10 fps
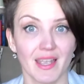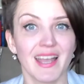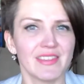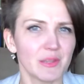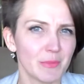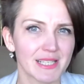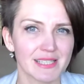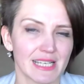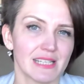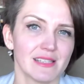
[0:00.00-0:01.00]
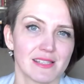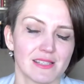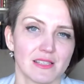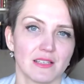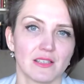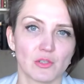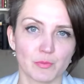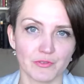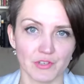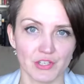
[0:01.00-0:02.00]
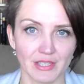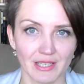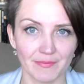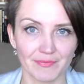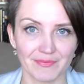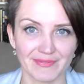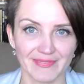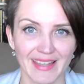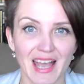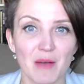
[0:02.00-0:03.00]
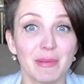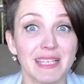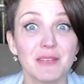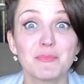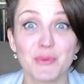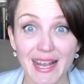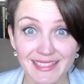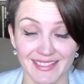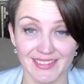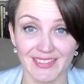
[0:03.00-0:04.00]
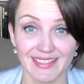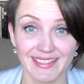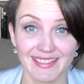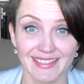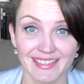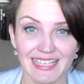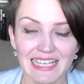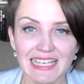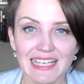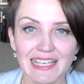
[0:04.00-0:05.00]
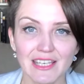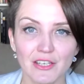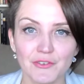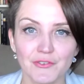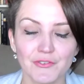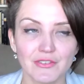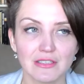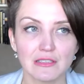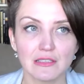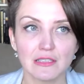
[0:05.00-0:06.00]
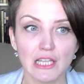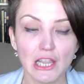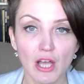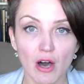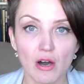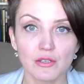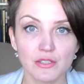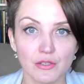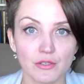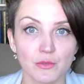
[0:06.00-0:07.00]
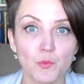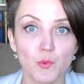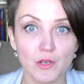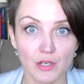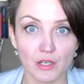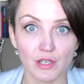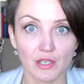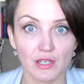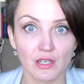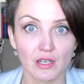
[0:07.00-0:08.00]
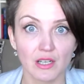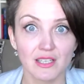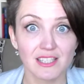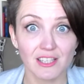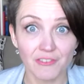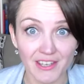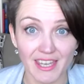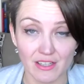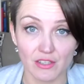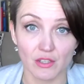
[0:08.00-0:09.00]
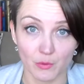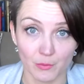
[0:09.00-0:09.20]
That makes sense superficially, but in practice, if long-term work suffocates you,